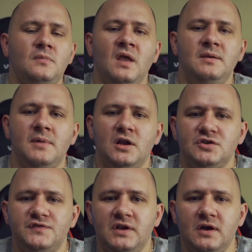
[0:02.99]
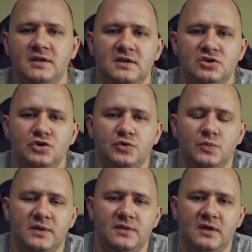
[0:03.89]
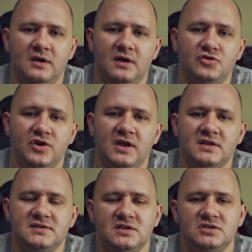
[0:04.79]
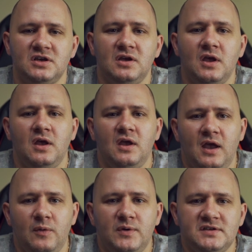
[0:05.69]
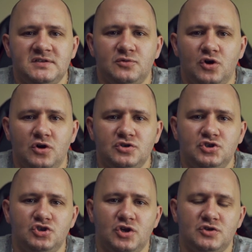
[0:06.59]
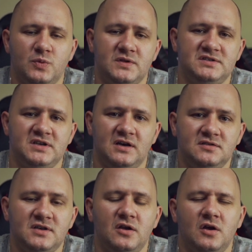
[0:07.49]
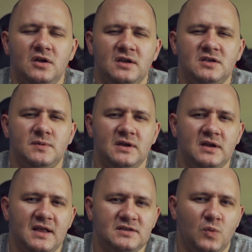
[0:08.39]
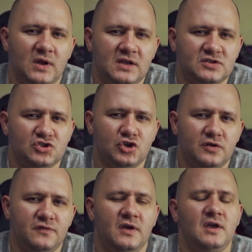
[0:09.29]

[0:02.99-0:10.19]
In my last video I did a shoot with Andrejka and Sancha, and we did some dance shots with gels. I know I didn't explain it as well as I should have,